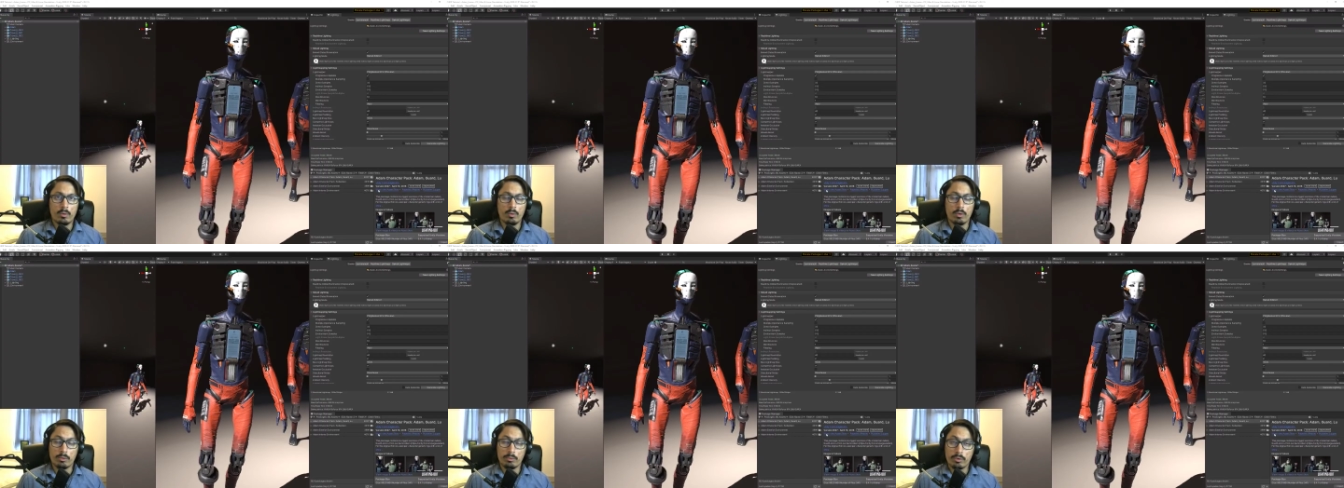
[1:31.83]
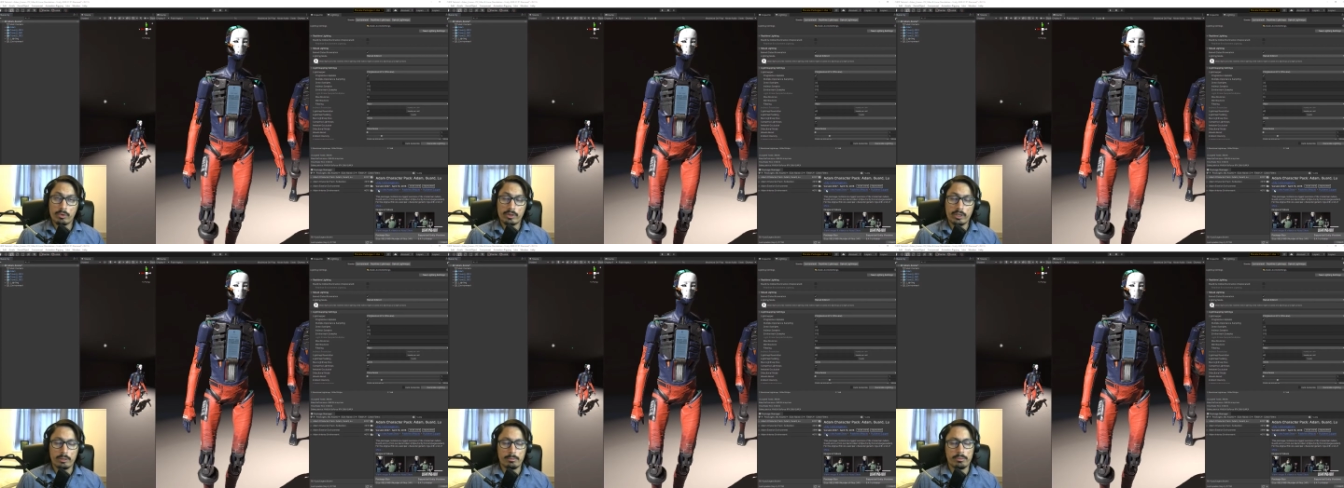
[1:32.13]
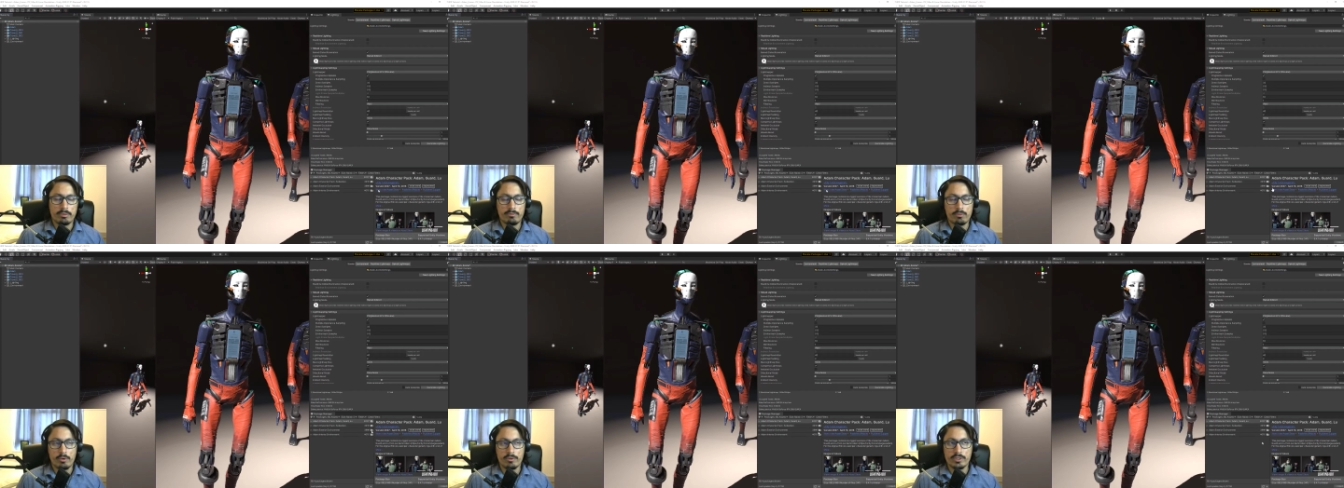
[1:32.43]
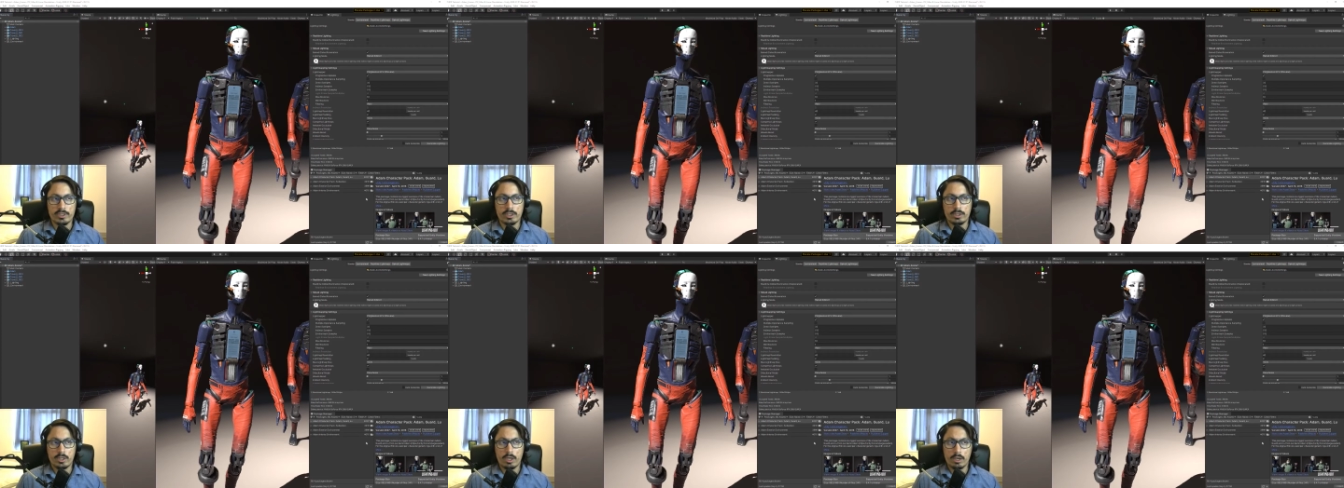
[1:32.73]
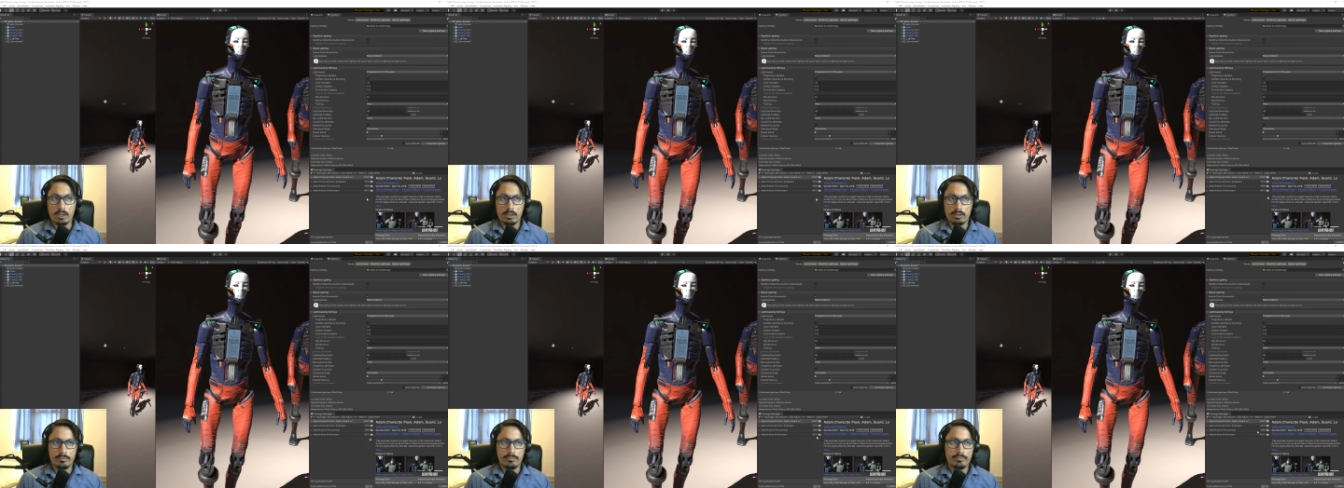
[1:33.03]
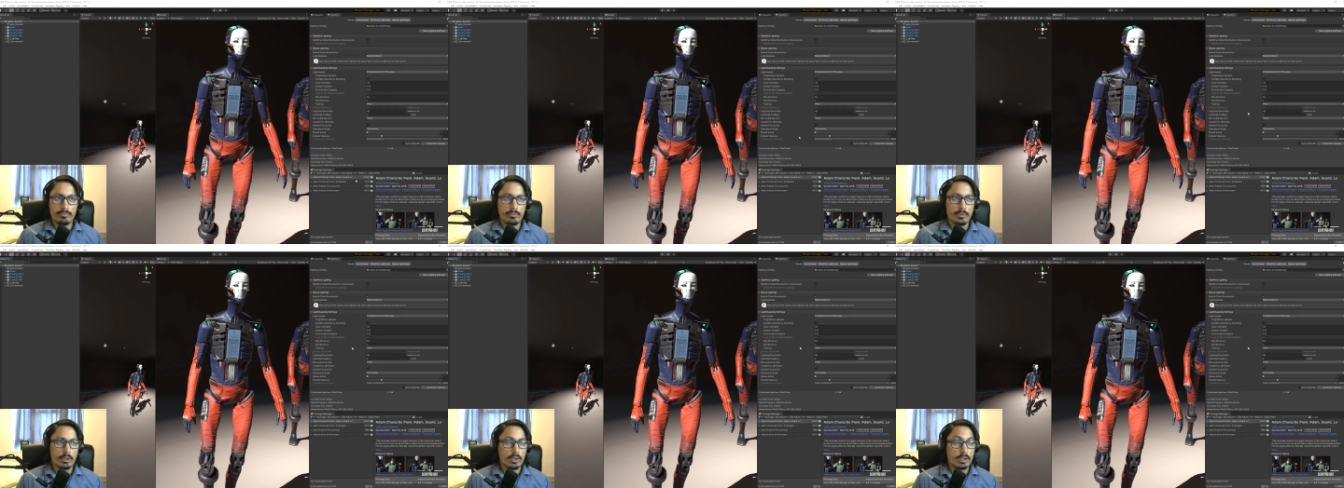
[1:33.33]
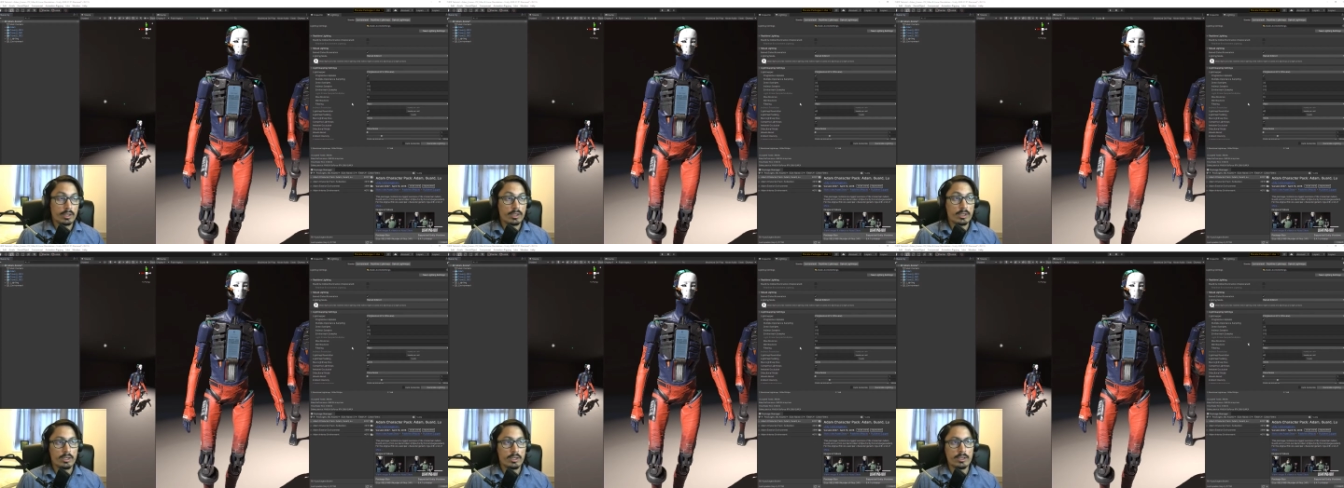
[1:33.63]
One more thing before we start
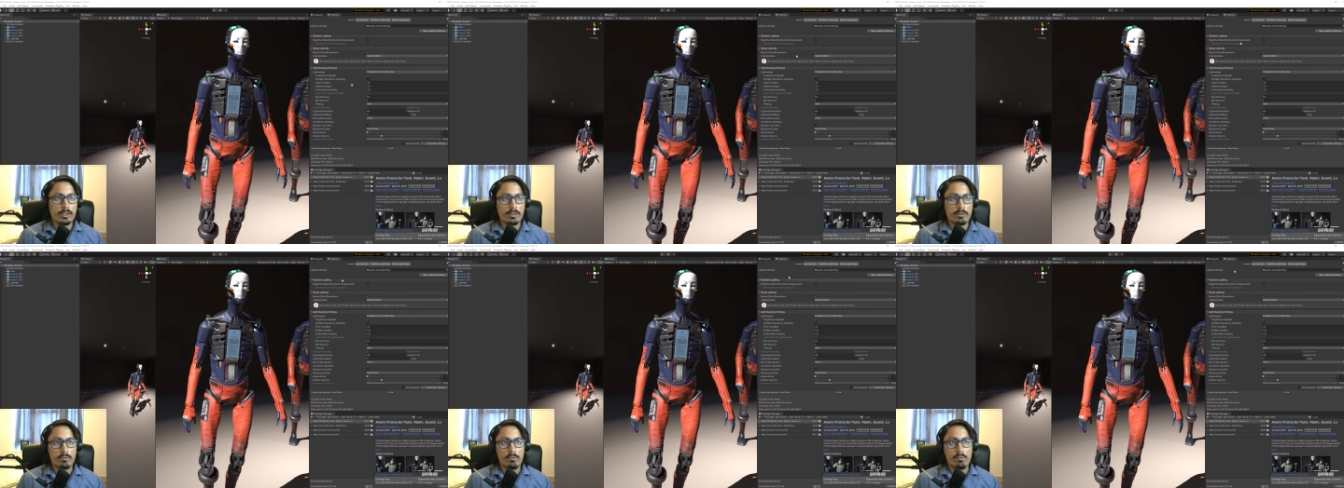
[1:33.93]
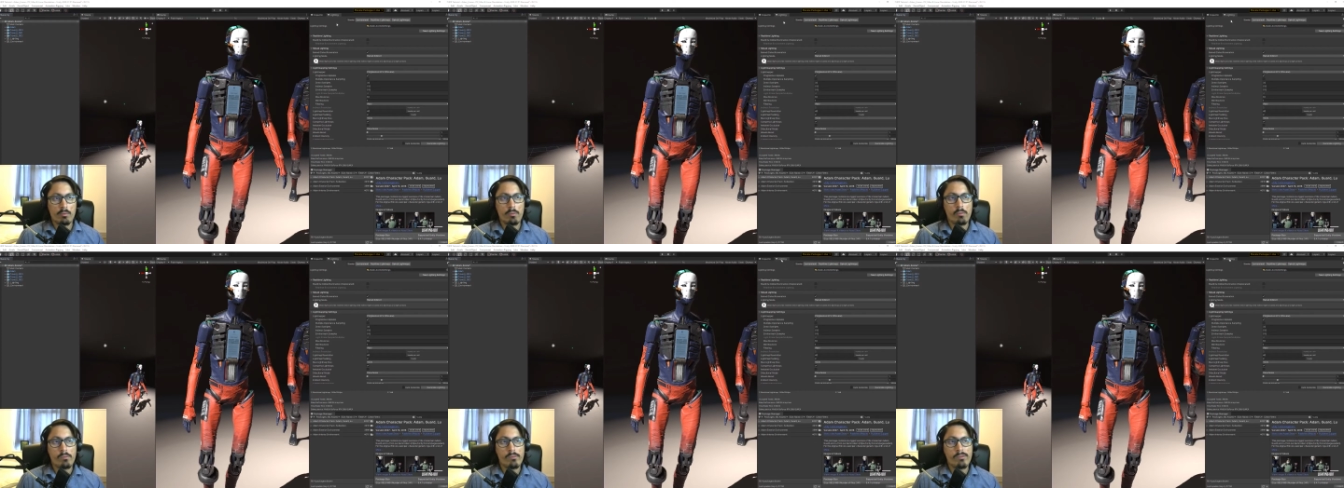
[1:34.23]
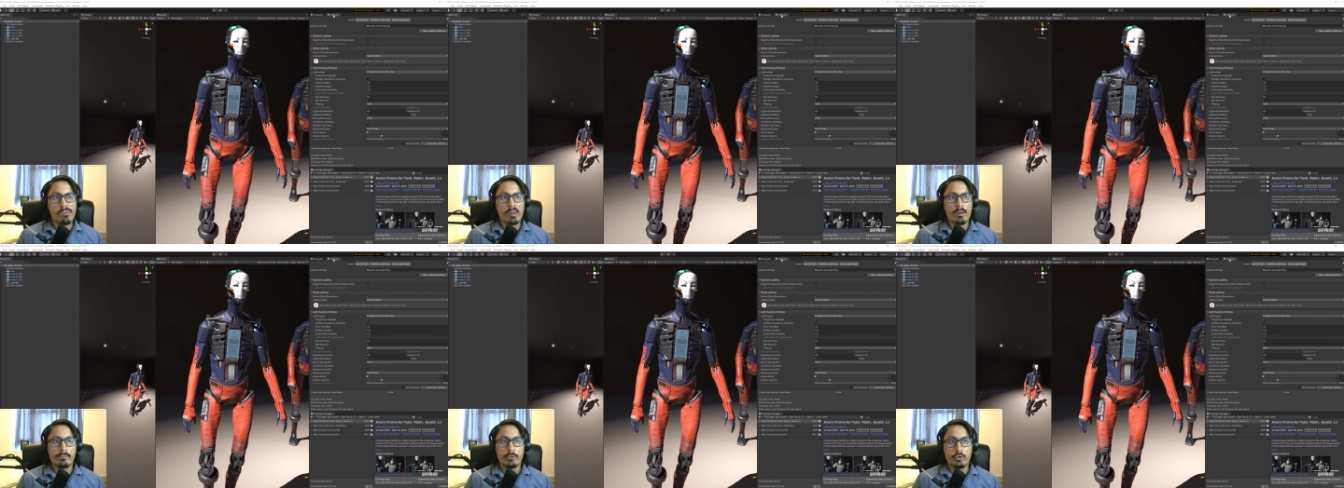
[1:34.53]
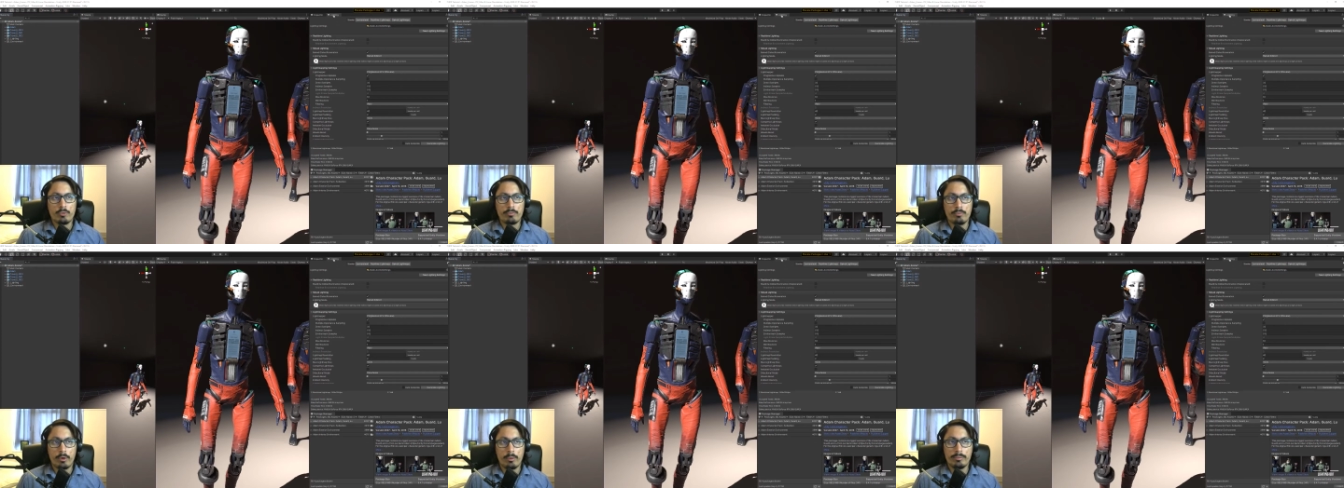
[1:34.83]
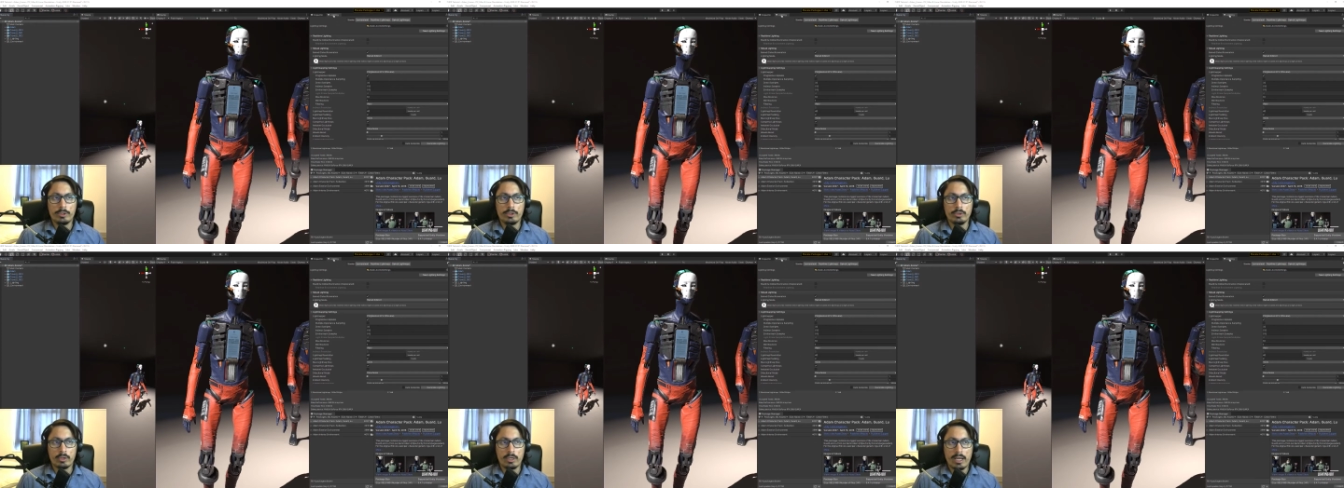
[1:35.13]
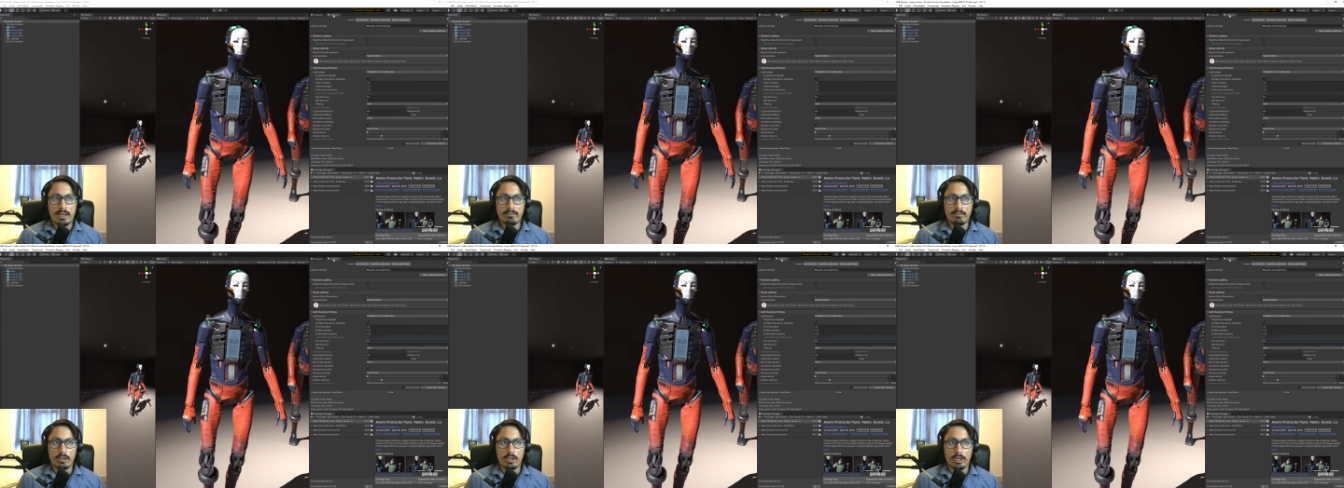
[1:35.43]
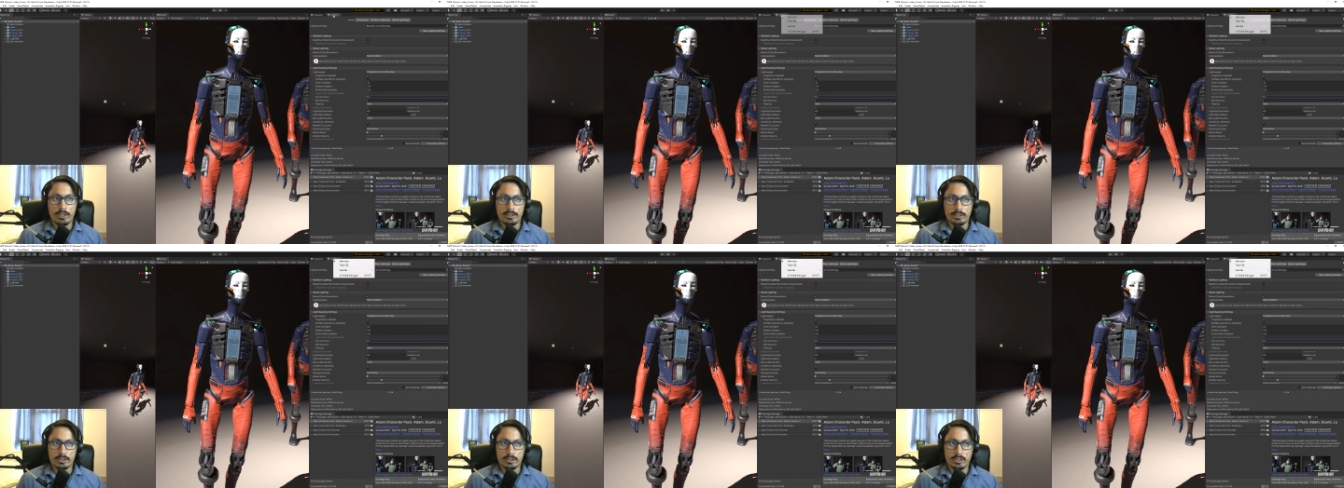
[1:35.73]
is you probably don't have the
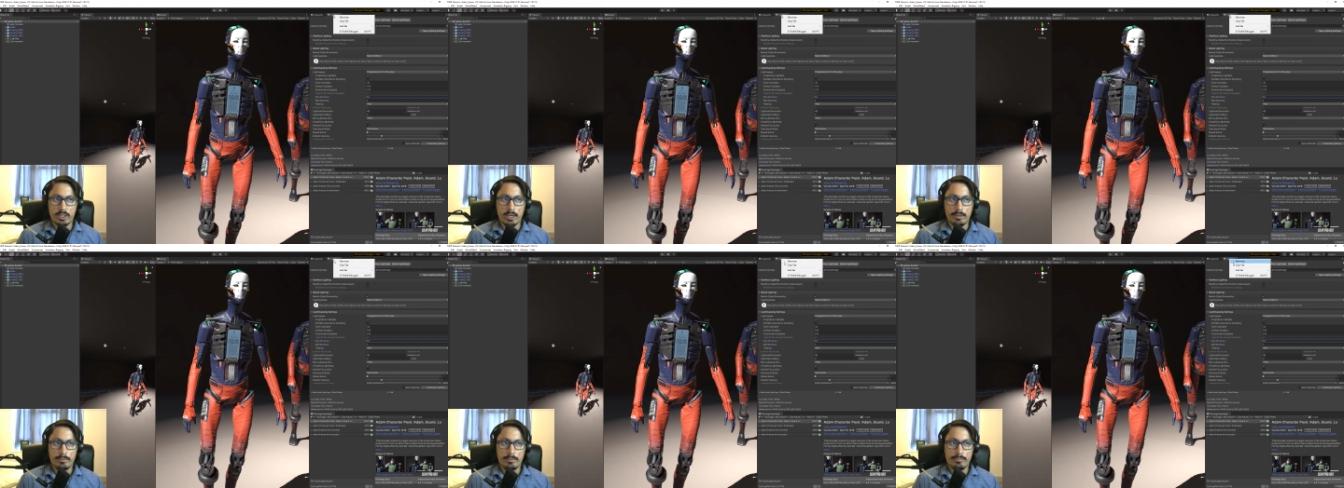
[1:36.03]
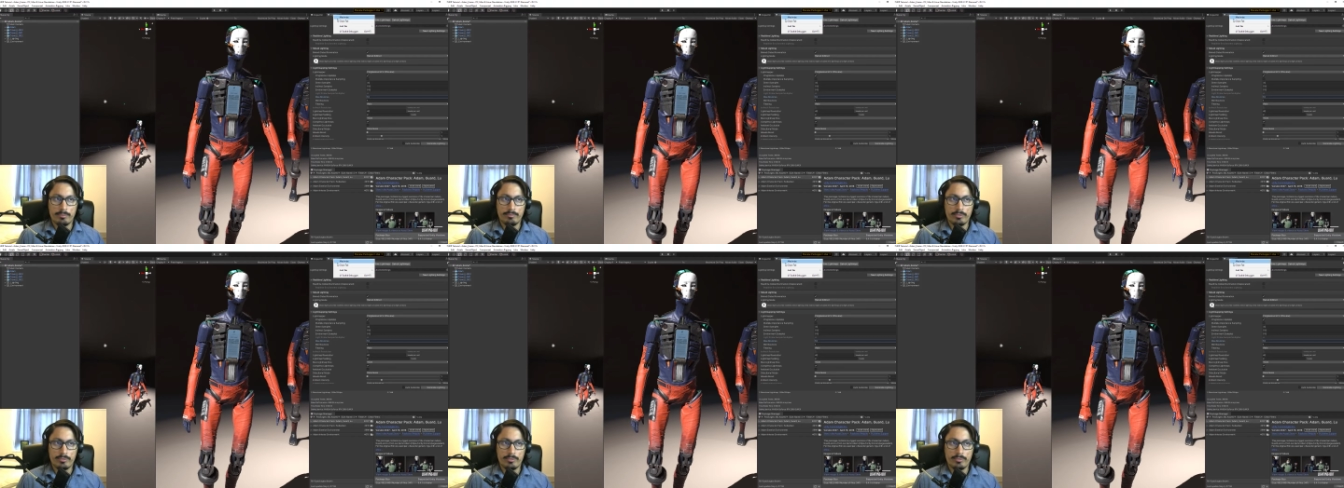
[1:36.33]
lighting tab.